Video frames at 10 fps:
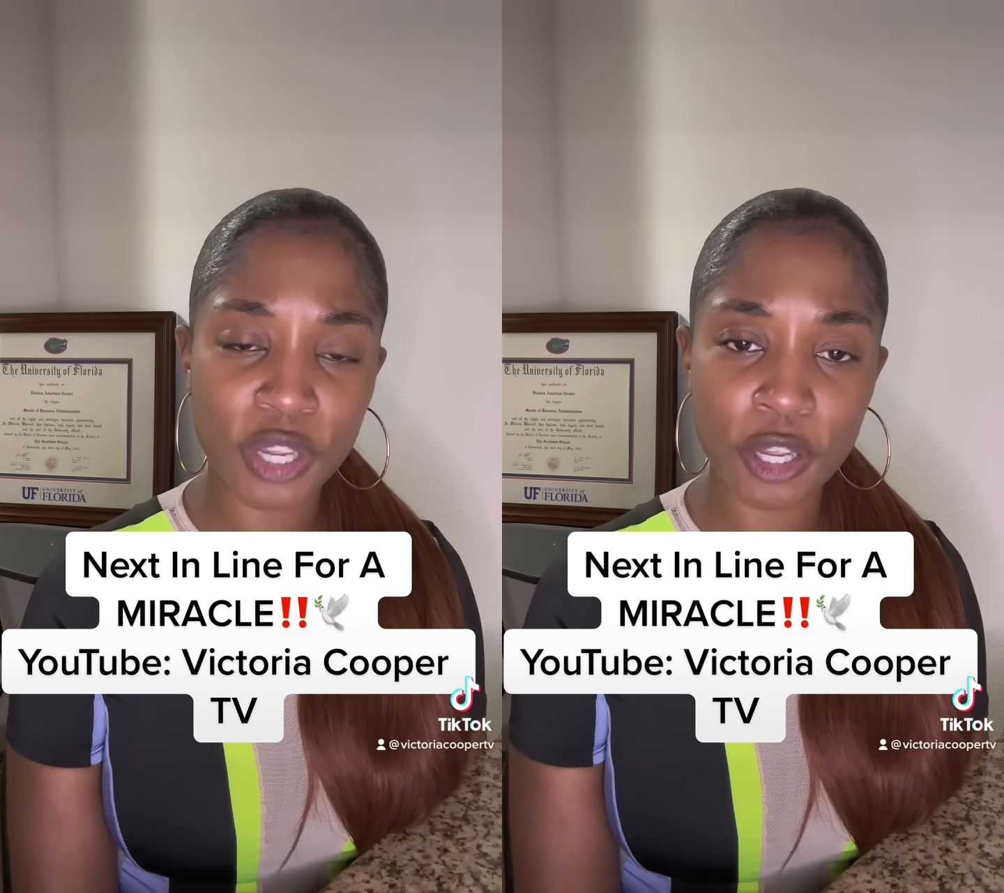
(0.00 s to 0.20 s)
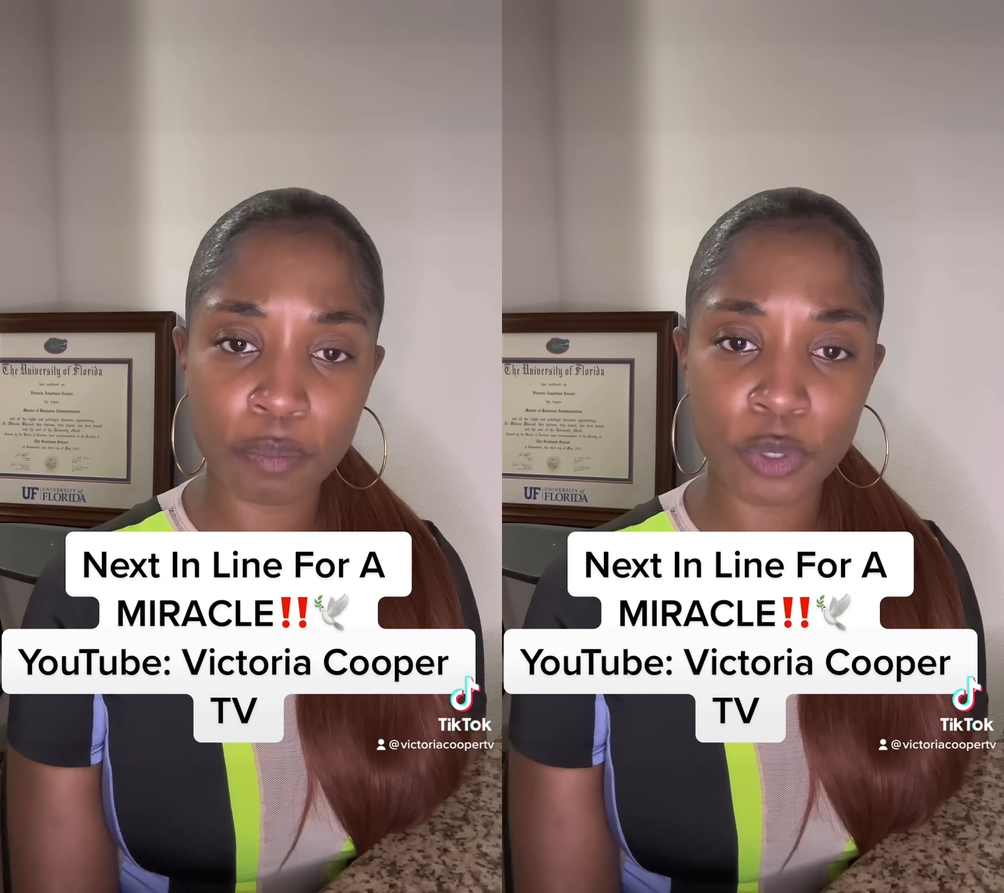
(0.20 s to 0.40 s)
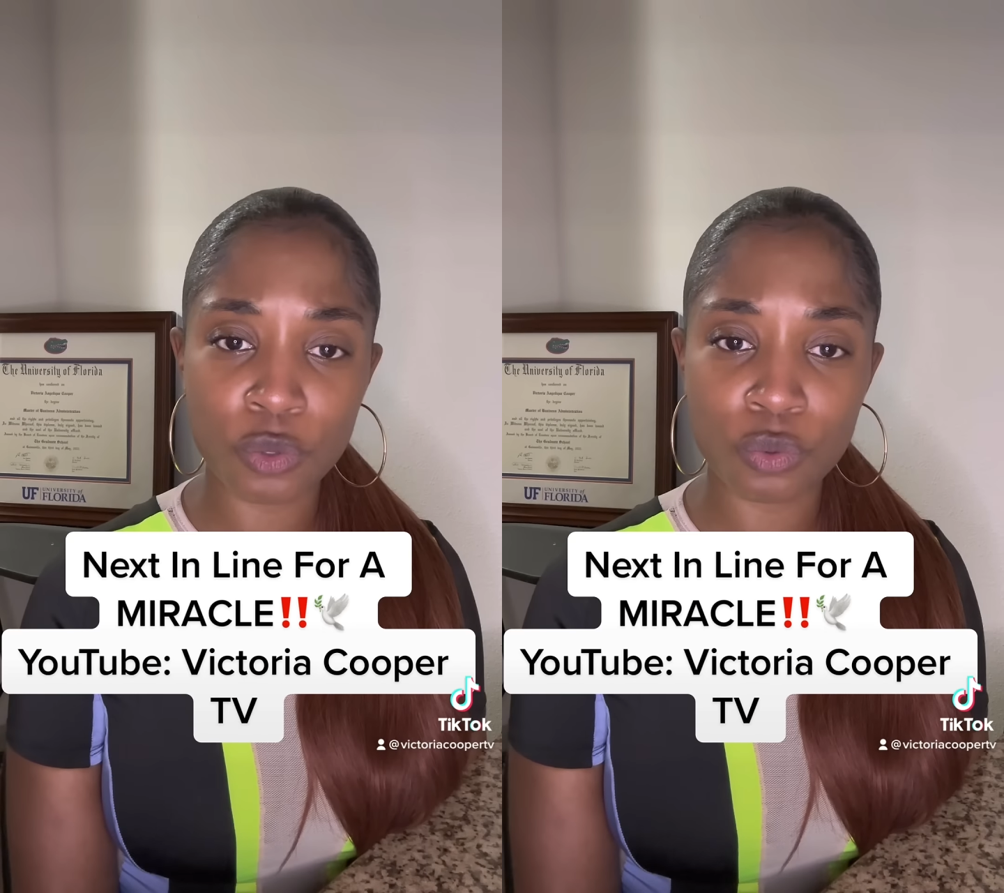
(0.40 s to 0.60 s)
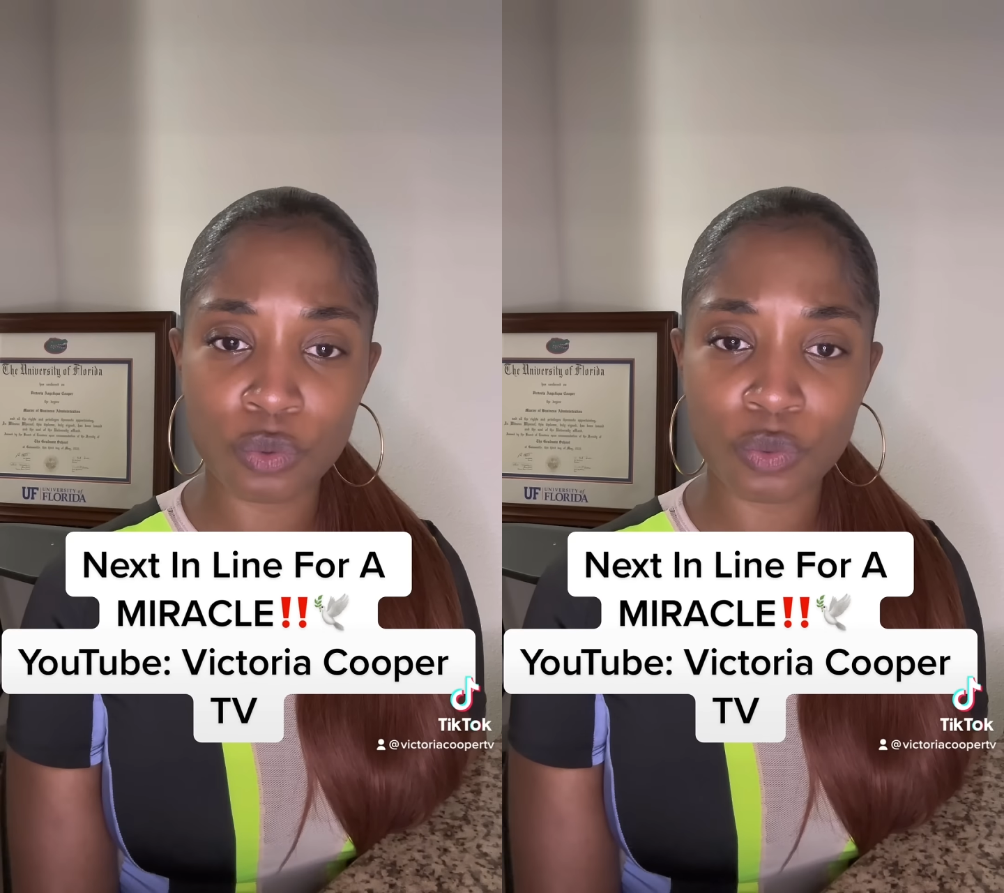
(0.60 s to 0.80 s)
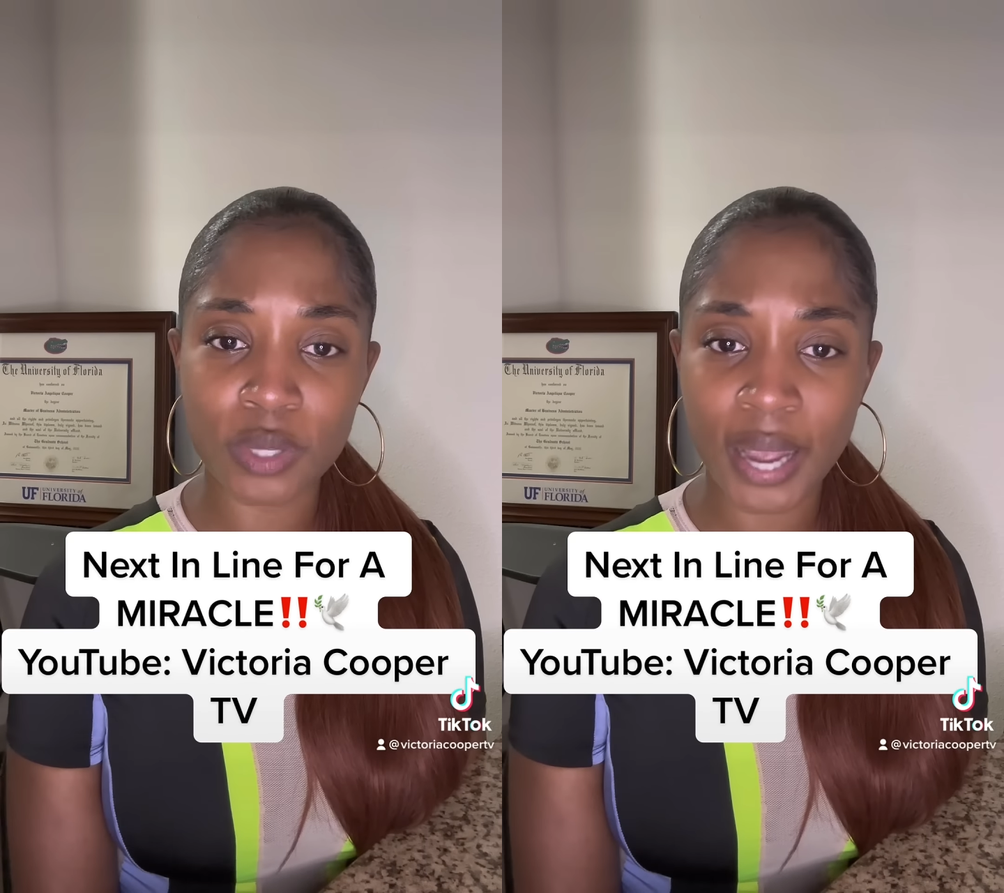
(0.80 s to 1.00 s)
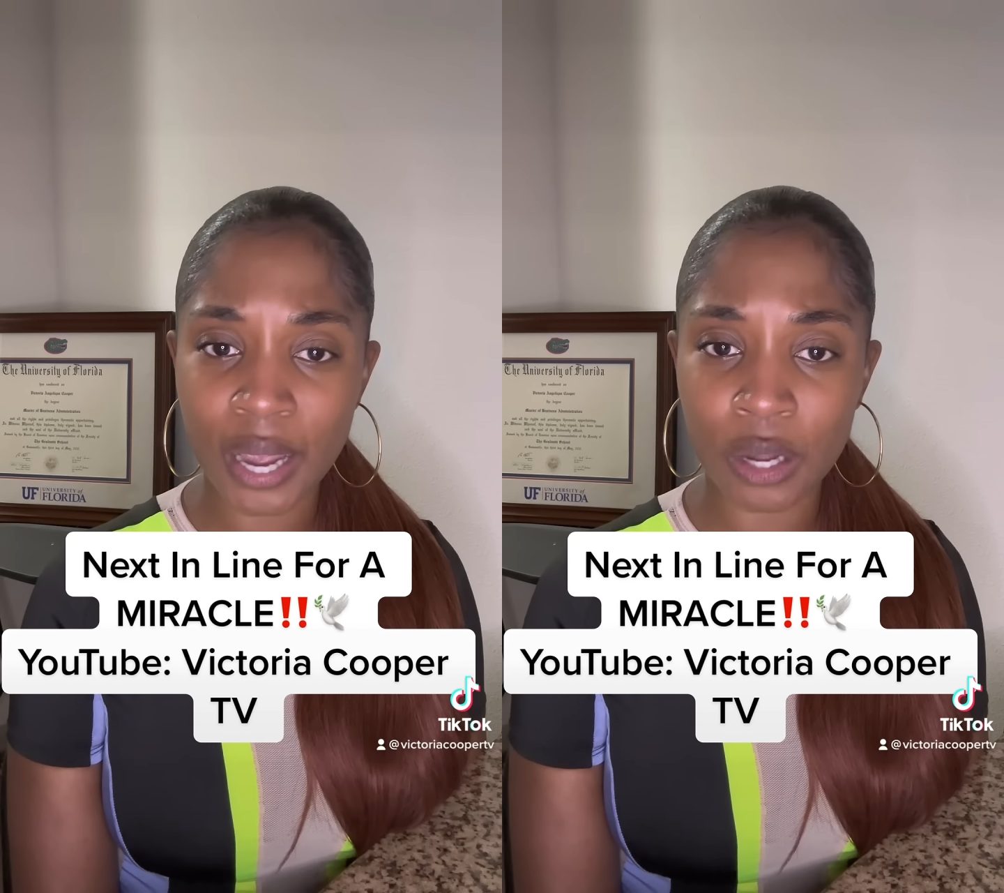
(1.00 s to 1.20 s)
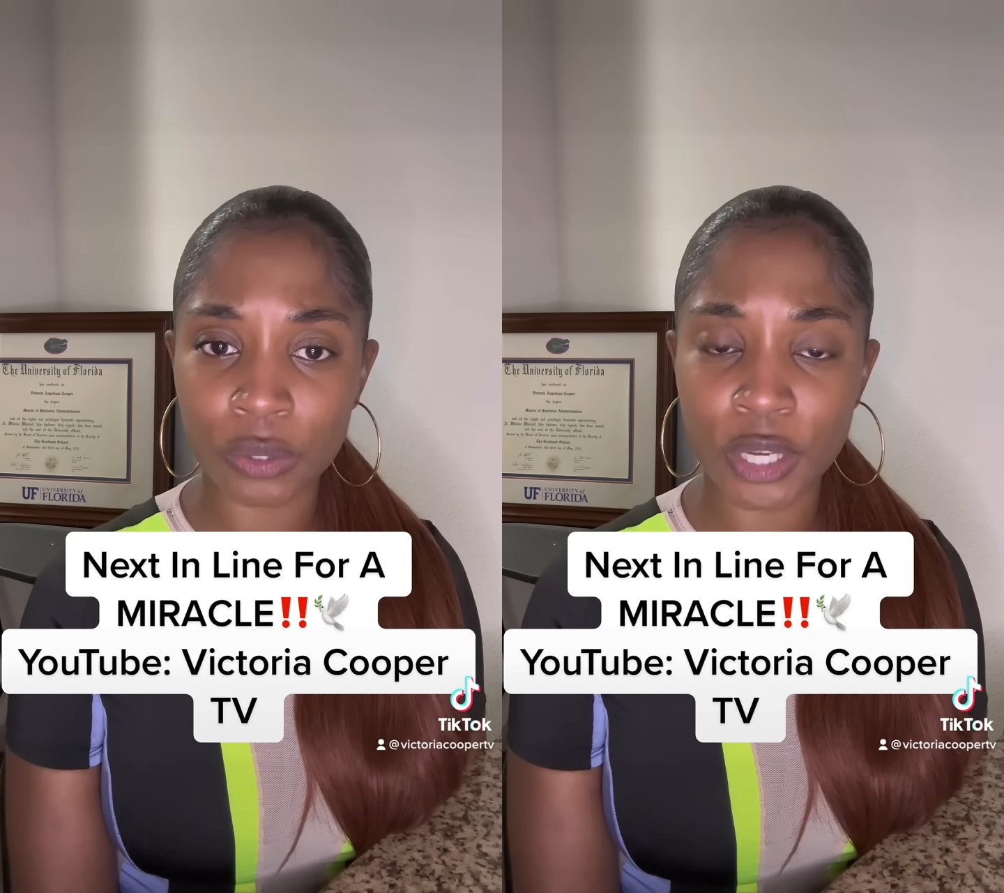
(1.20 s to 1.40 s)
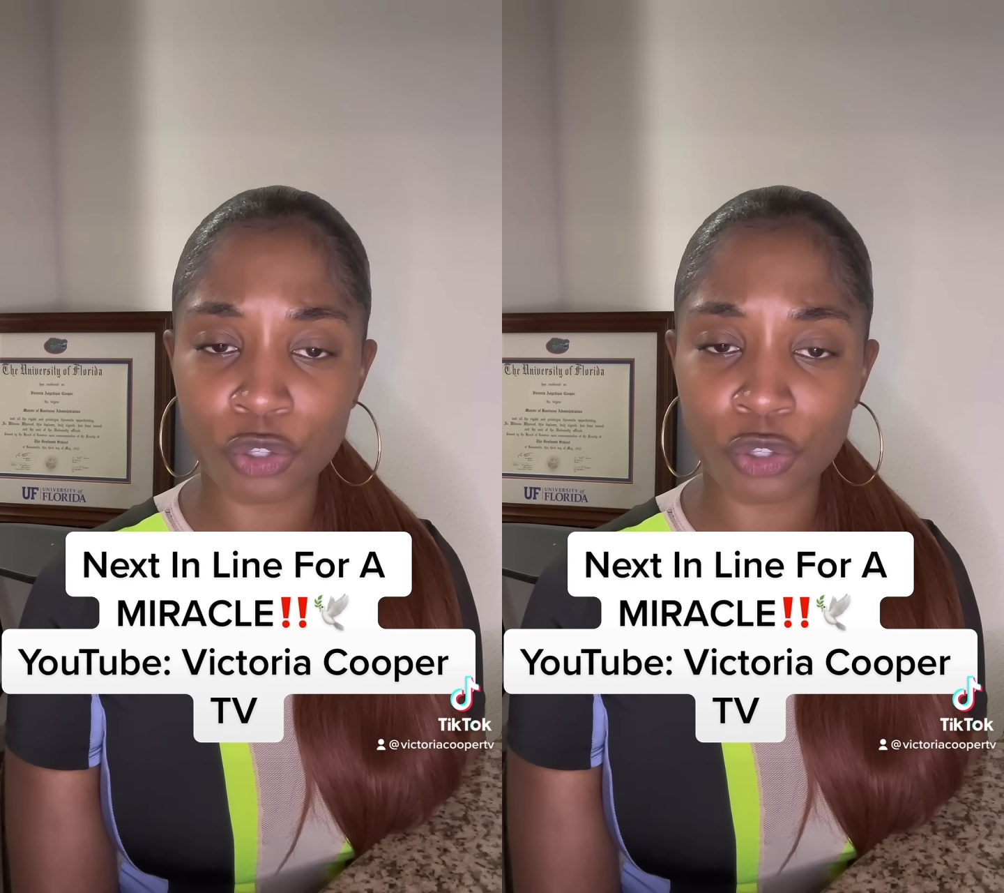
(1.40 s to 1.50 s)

keep you down.